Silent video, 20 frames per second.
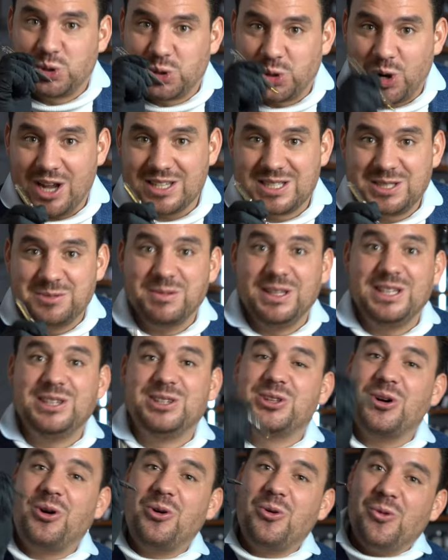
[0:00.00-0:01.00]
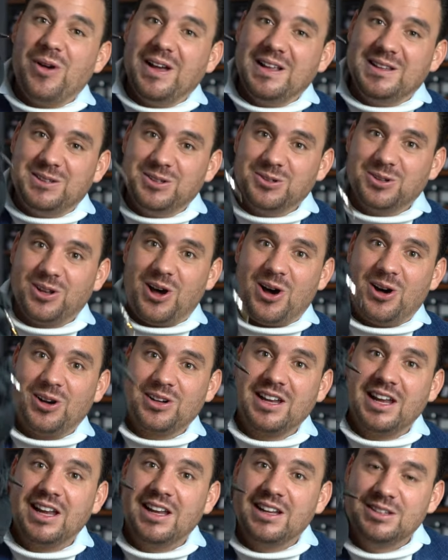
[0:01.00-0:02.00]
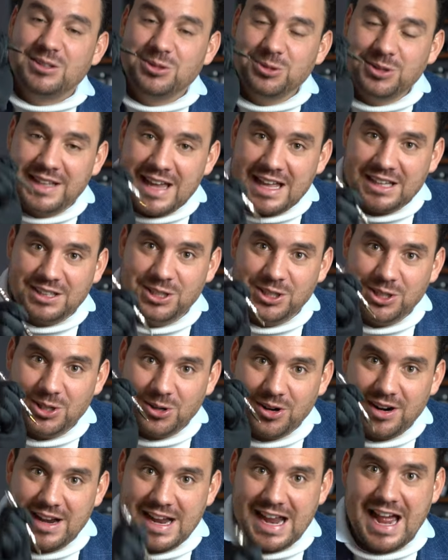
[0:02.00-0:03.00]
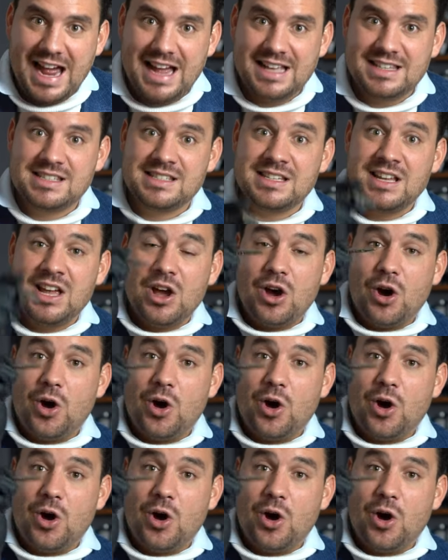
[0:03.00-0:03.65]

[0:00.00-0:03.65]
trust me, don't wait too long to get your hands